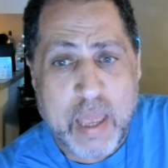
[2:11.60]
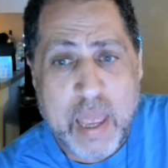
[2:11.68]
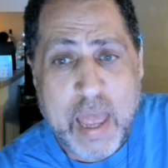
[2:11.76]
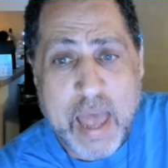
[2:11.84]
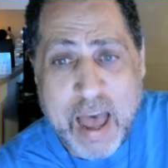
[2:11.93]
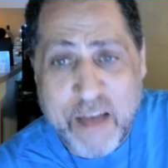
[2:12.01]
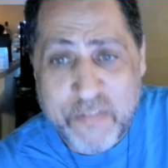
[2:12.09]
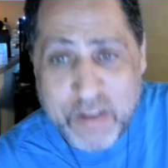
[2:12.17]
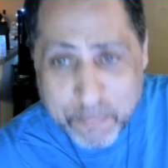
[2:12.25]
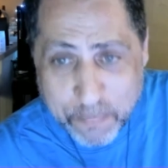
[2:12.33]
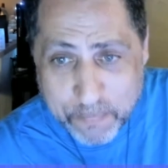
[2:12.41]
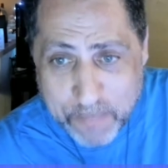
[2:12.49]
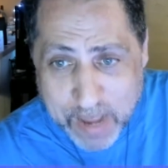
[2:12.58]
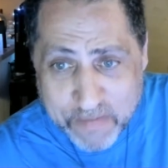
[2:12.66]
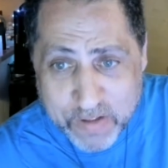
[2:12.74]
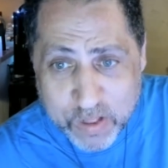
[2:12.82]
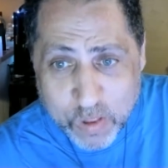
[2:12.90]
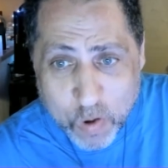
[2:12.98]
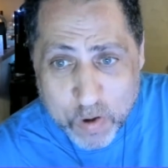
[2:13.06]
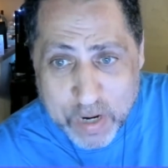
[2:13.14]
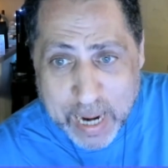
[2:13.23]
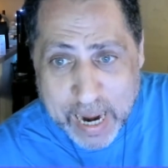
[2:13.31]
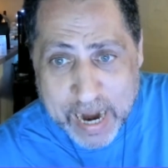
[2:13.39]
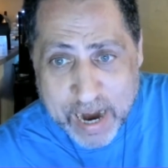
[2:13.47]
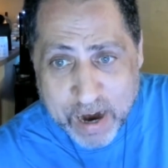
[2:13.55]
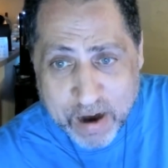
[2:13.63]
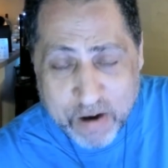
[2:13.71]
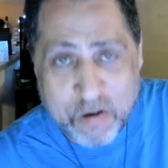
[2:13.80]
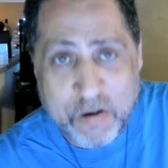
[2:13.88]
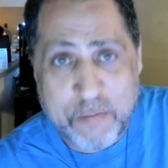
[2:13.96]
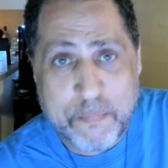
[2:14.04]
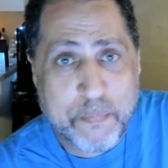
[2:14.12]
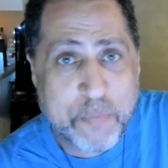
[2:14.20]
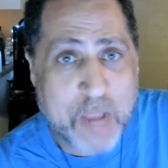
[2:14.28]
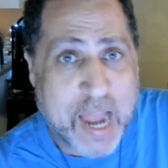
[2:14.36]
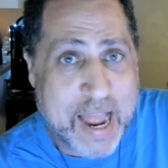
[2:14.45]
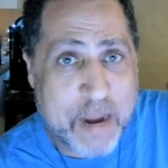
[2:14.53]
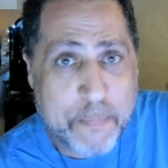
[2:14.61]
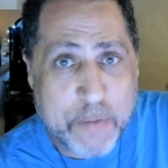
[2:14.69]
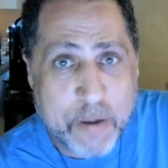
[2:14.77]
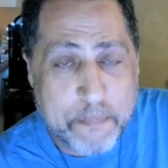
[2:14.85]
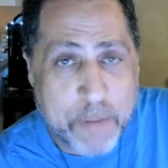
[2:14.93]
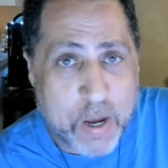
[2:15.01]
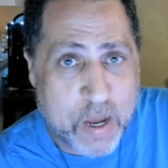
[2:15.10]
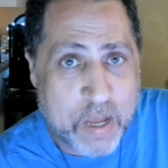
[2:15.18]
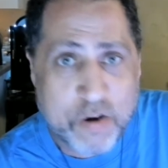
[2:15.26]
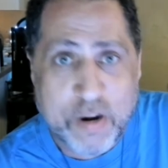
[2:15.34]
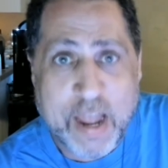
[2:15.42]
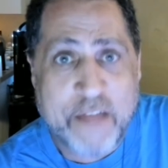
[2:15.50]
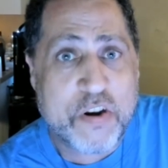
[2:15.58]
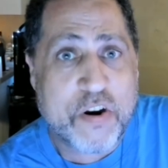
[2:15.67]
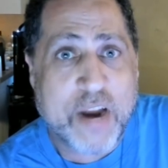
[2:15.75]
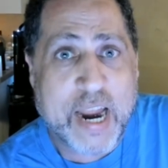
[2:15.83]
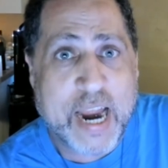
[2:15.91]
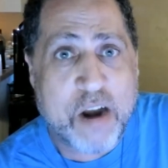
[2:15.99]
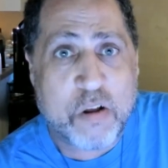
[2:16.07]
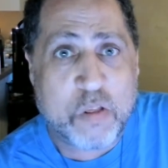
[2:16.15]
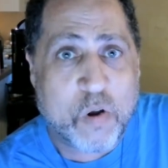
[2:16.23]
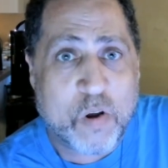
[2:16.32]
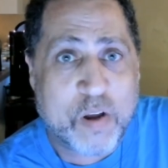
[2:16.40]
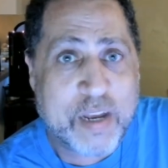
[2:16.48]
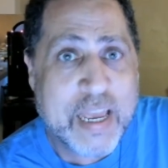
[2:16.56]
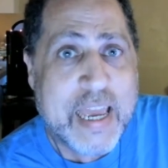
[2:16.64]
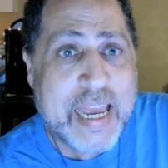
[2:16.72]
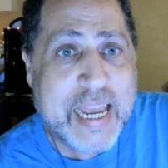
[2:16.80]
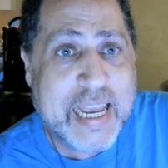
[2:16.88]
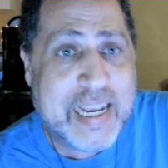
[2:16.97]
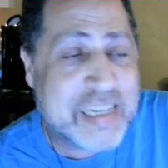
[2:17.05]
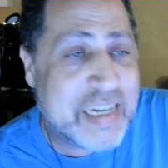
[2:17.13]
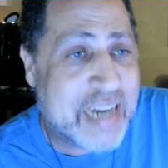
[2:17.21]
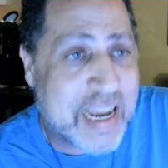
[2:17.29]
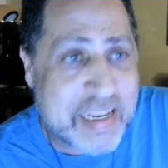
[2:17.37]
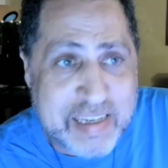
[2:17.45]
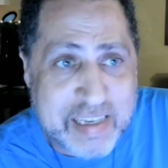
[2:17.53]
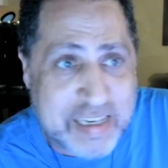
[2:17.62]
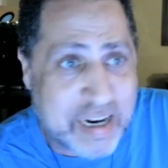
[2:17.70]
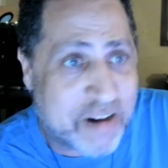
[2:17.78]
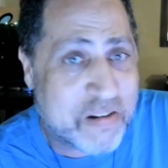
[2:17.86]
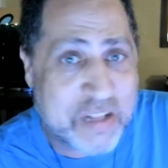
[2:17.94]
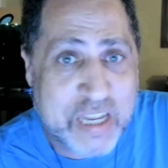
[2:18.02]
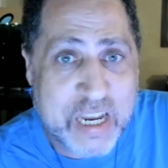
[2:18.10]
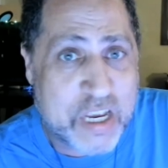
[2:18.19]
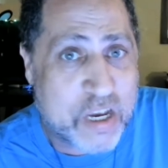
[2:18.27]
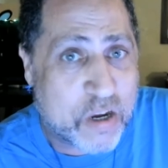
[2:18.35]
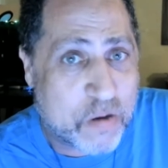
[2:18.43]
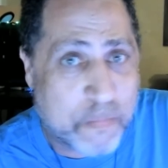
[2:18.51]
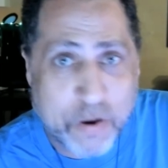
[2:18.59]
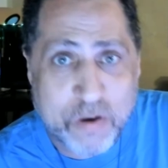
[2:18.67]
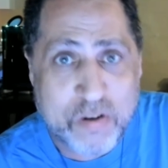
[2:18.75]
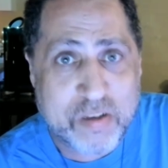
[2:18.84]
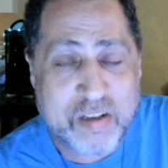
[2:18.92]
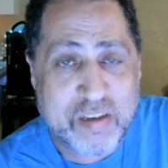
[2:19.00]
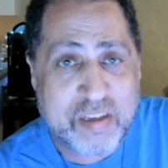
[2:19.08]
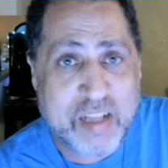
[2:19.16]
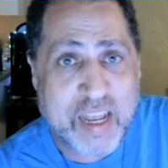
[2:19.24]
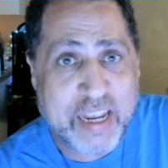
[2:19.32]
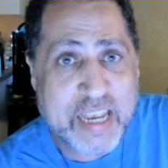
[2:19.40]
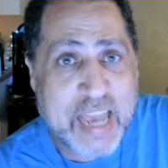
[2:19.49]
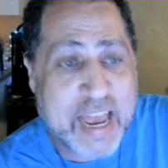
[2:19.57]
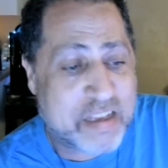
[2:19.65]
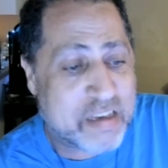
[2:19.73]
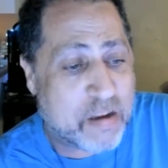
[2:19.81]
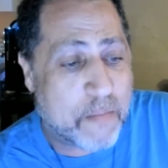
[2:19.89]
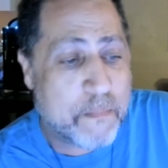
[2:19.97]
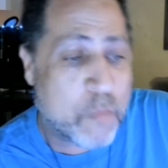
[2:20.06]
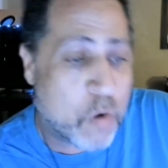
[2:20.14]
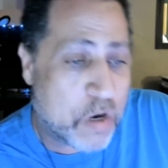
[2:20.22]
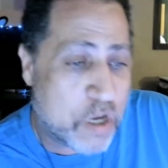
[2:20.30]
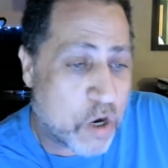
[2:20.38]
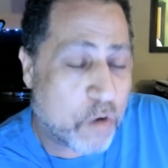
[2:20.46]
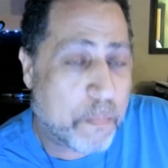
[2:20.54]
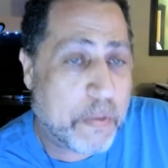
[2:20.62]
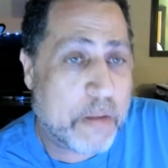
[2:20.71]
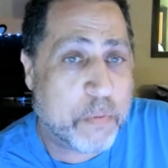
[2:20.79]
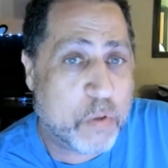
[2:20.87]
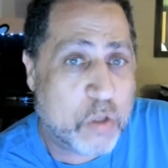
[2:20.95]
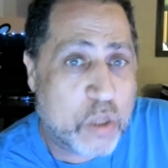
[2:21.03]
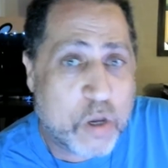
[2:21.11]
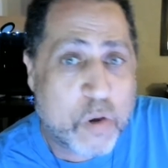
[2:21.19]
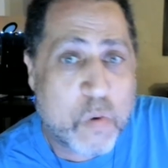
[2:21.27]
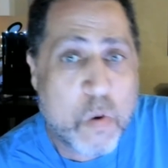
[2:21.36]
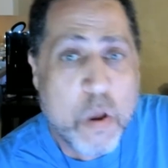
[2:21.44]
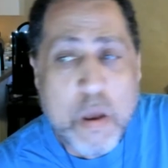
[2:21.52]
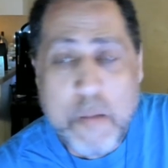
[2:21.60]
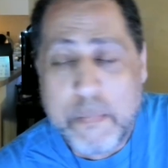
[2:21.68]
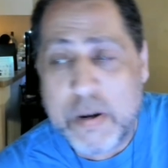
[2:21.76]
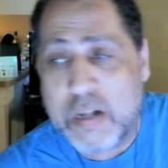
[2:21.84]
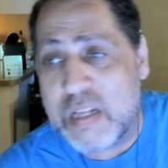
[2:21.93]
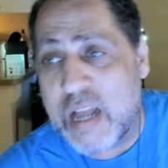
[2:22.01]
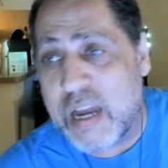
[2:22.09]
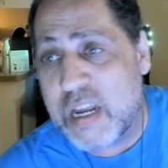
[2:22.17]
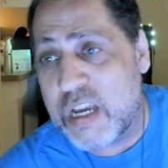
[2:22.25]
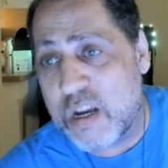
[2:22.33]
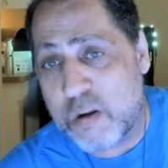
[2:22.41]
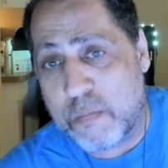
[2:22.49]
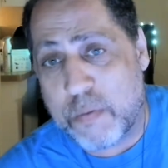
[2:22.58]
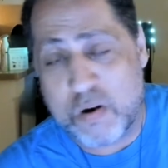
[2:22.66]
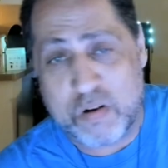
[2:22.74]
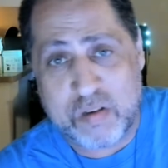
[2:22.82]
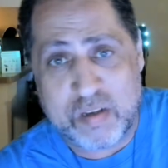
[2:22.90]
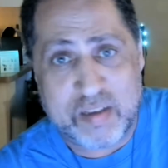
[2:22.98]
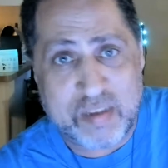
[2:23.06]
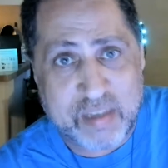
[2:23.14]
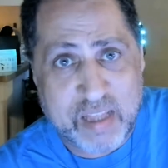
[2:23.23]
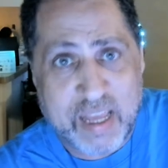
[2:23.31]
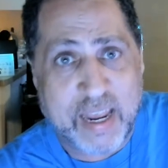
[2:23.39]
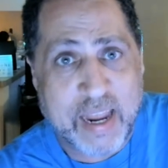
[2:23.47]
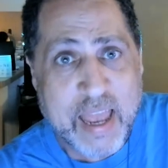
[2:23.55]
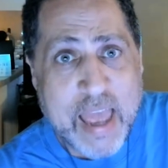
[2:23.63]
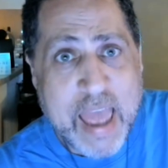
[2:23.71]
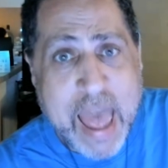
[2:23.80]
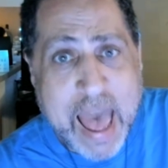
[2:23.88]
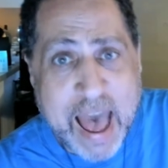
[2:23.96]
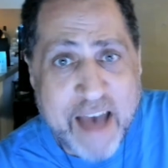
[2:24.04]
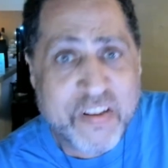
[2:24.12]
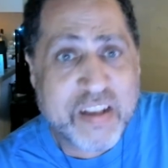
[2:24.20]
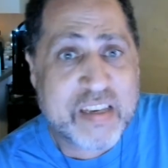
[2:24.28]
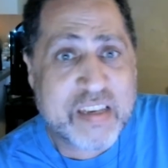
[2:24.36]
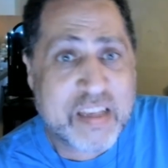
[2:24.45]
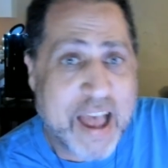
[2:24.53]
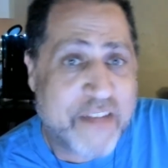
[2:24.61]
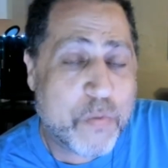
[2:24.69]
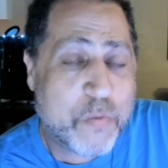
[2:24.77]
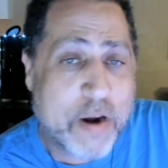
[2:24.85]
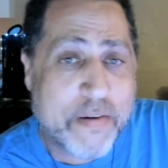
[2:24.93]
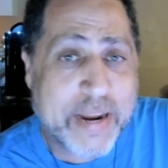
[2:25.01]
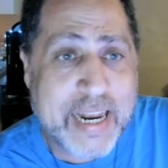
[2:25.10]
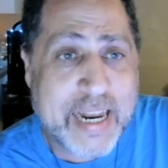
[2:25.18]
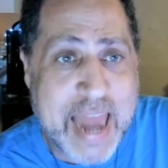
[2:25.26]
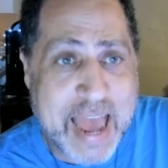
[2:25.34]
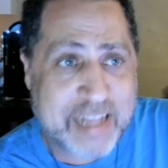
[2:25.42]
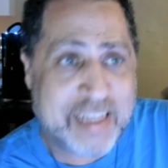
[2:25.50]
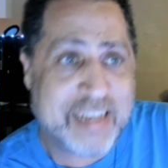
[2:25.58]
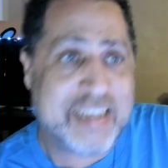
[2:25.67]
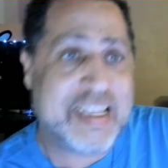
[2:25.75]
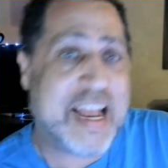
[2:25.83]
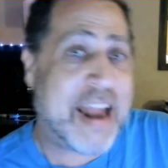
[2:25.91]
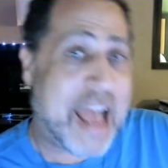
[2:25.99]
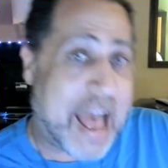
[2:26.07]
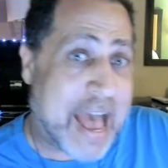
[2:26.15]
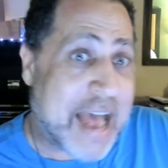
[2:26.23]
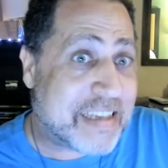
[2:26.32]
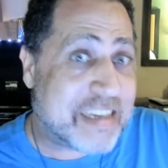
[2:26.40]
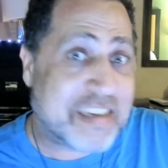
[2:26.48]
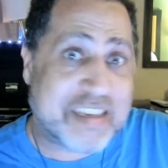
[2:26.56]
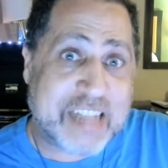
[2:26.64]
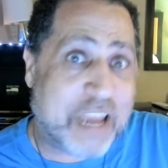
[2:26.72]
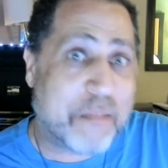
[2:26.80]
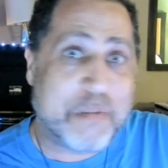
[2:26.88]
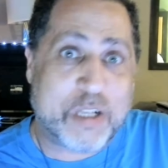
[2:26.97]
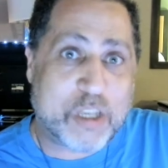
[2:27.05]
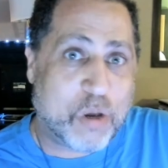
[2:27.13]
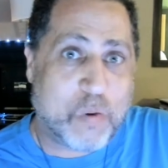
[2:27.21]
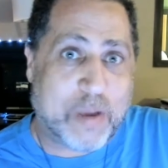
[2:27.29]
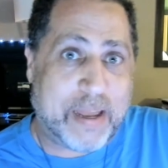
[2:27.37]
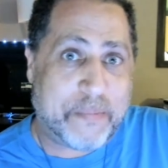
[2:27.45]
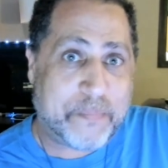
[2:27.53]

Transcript: Having a having long hair or tied up in a bun or having your hair long isn't necessarily a young person's thing. Yeah, it's something more younger people do, but it's not a young person's thing. Having having wearing a necklace that has a stigma to it.